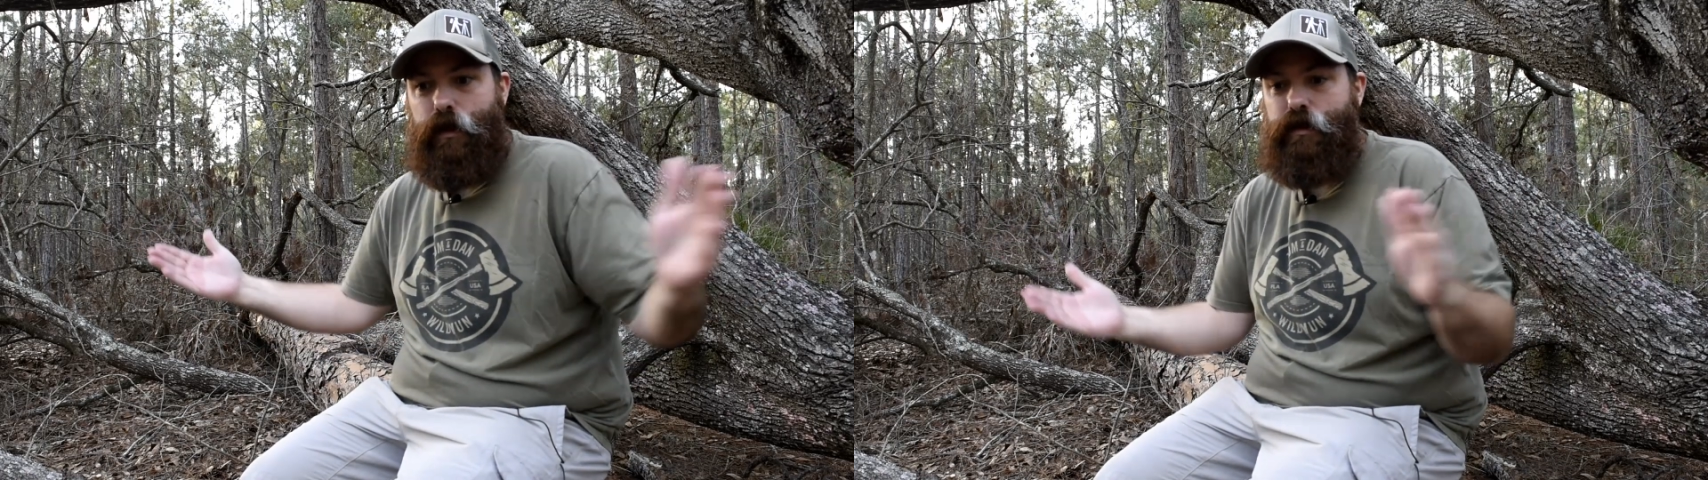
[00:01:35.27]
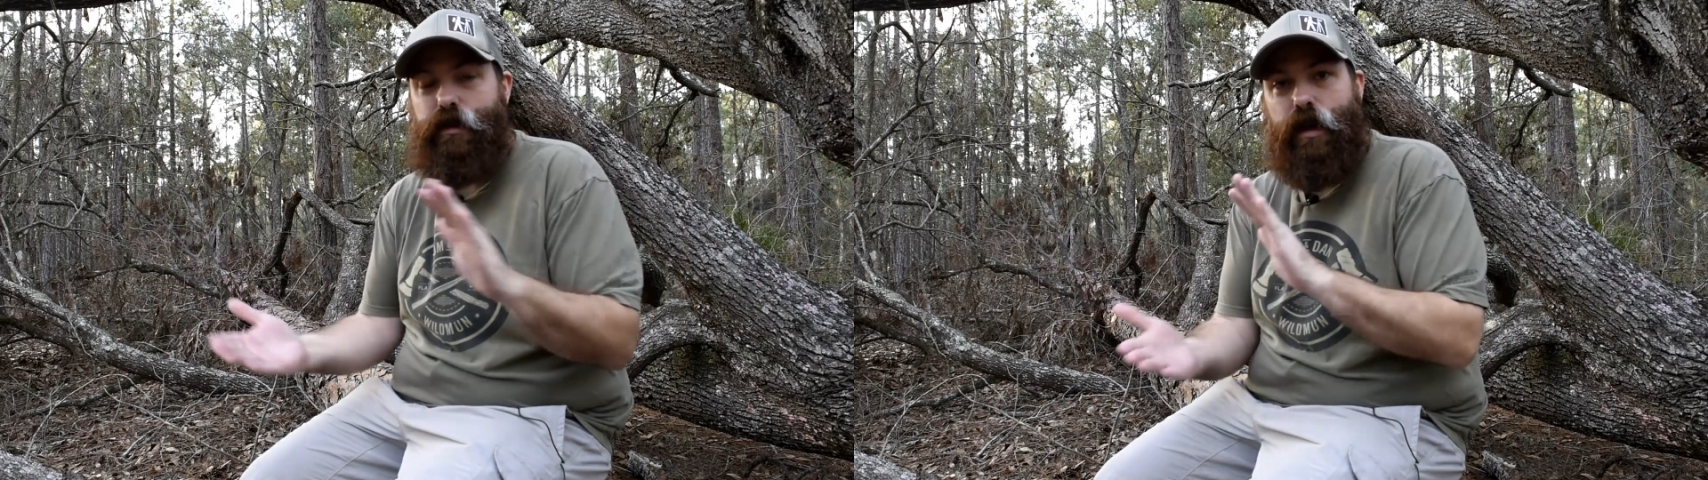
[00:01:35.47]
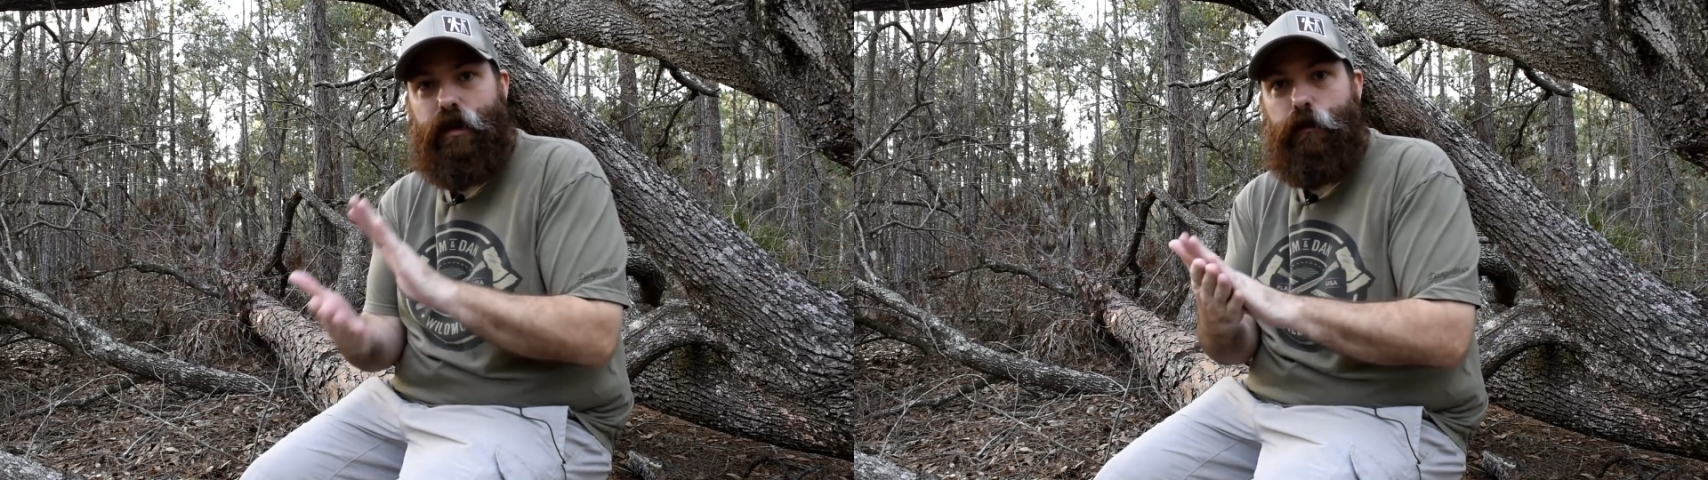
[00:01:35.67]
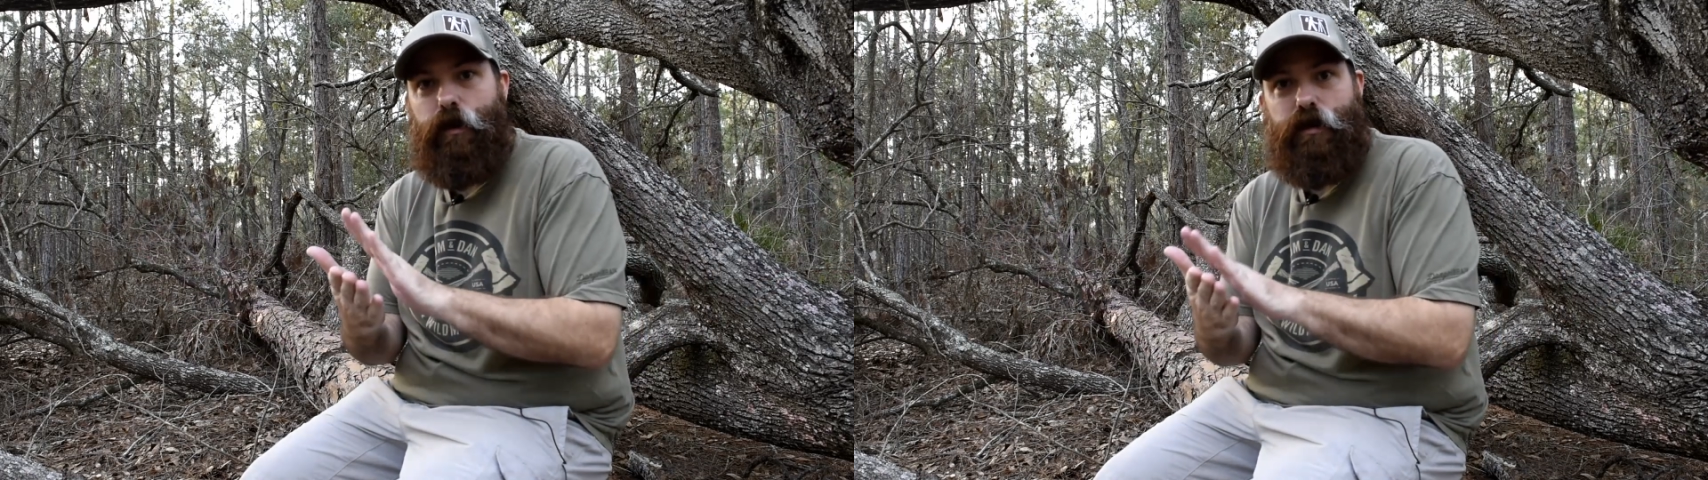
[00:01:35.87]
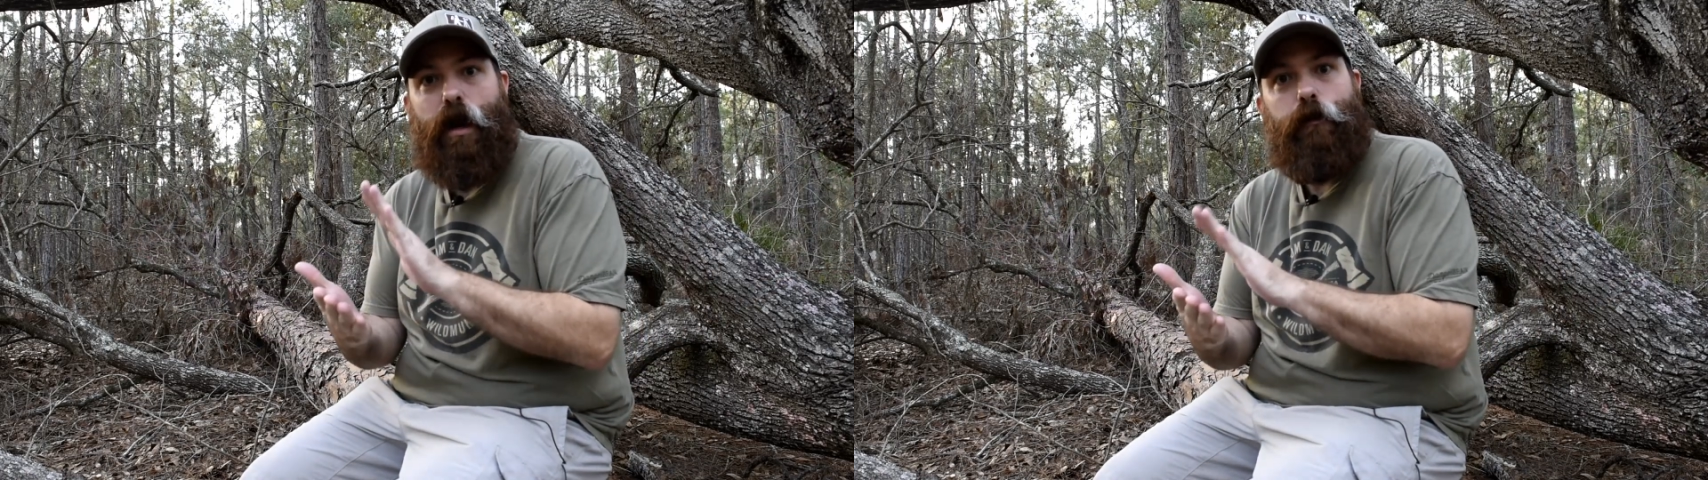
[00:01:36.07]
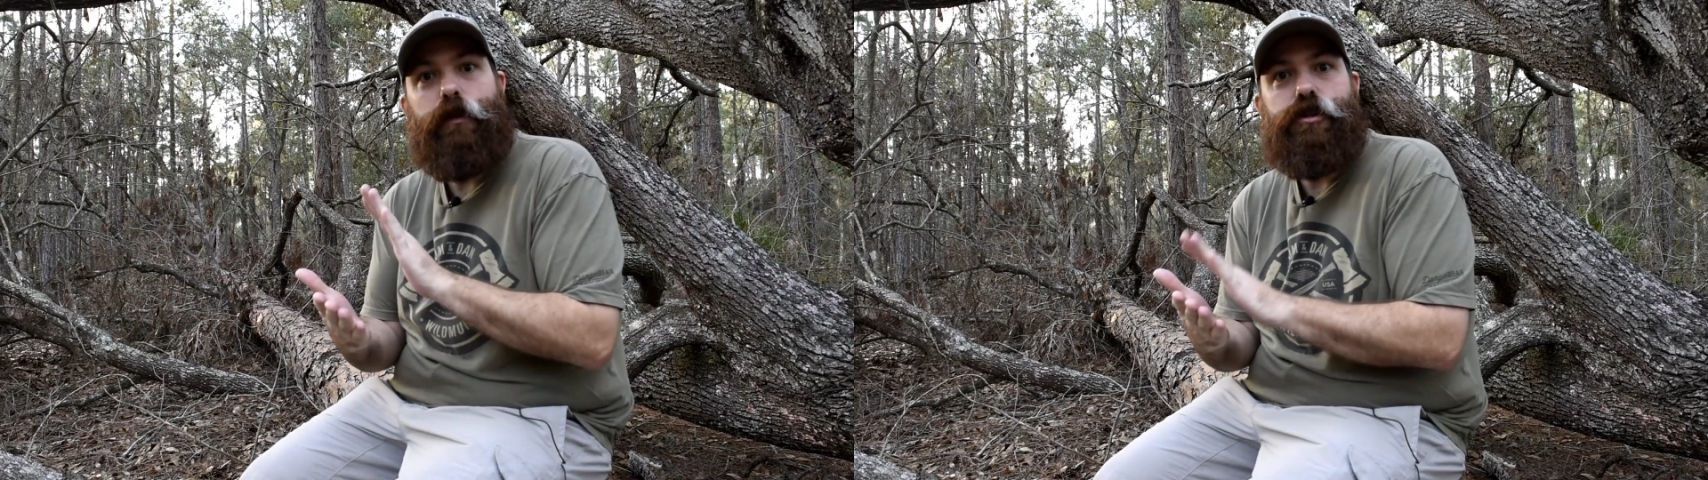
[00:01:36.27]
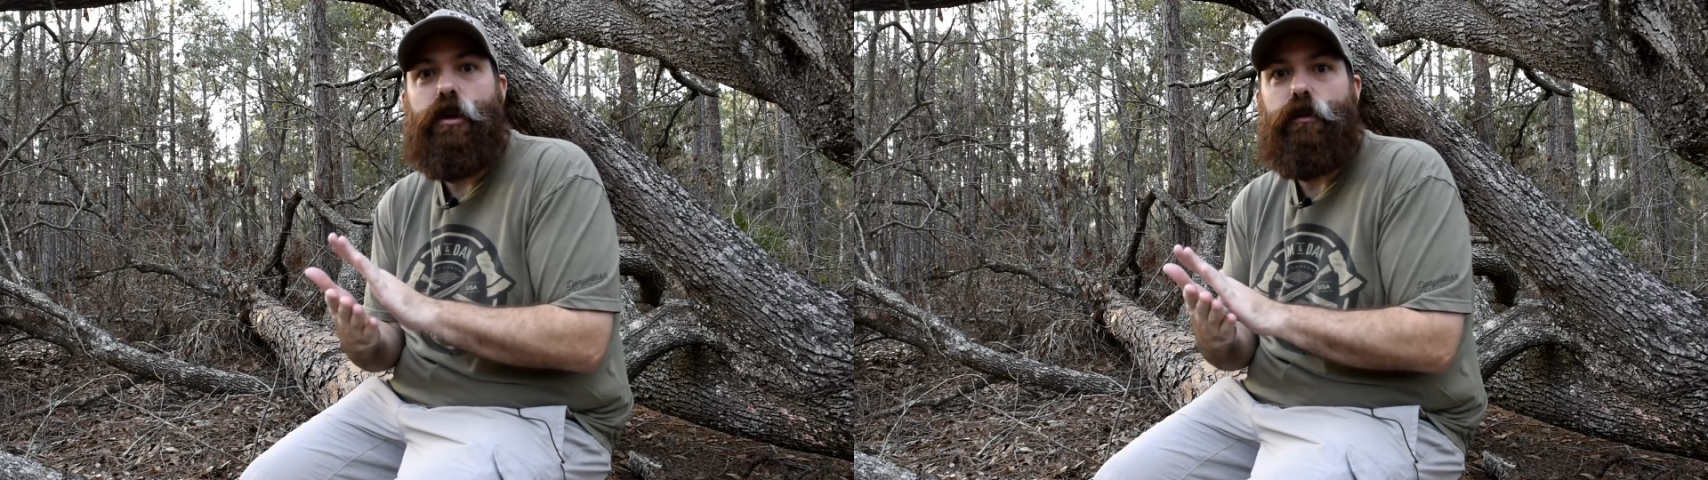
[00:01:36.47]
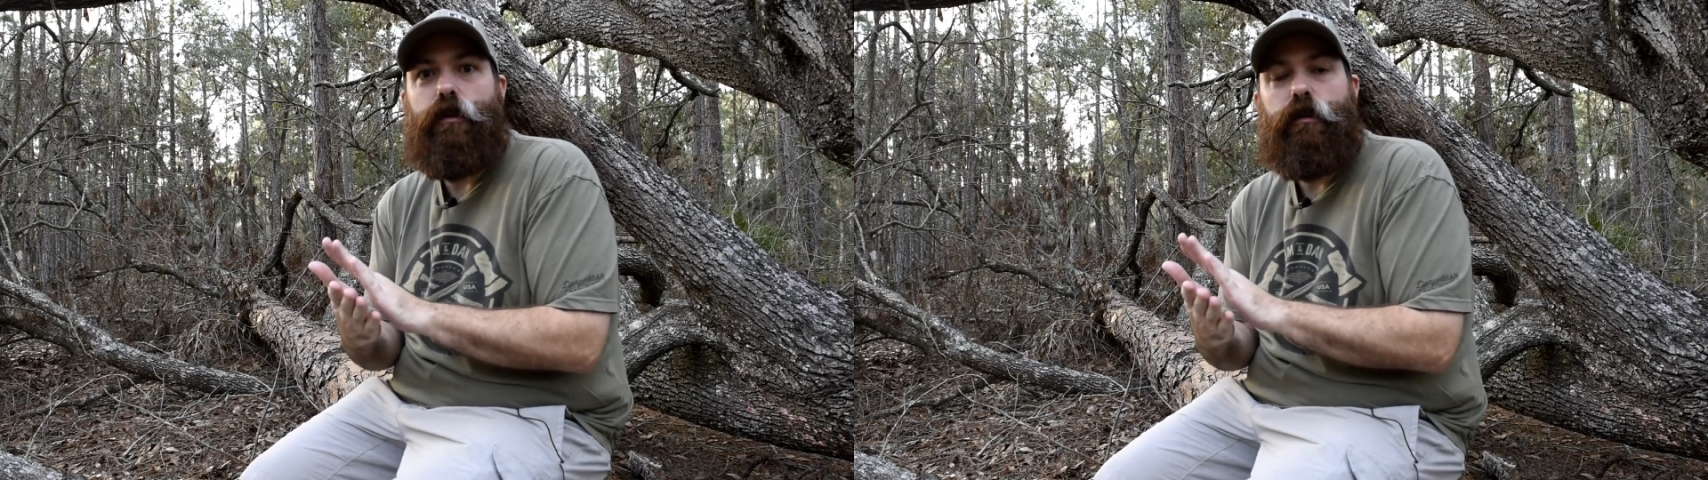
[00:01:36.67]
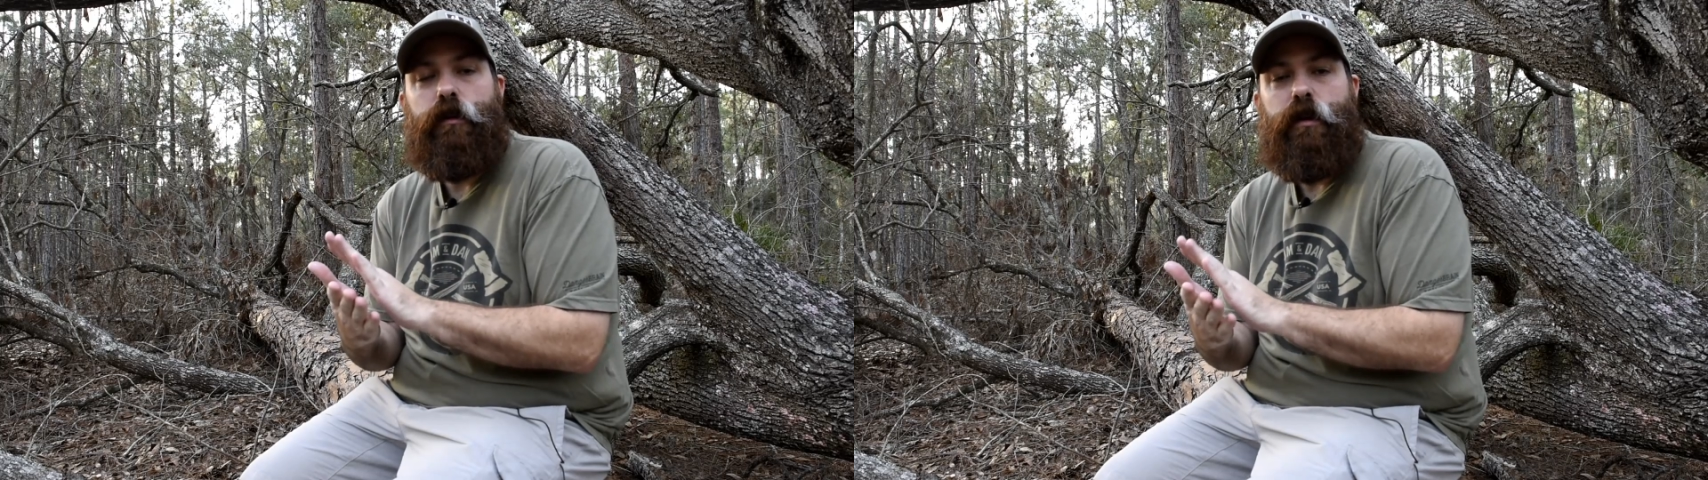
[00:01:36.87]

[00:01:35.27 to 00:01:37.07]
stack them on top of each other,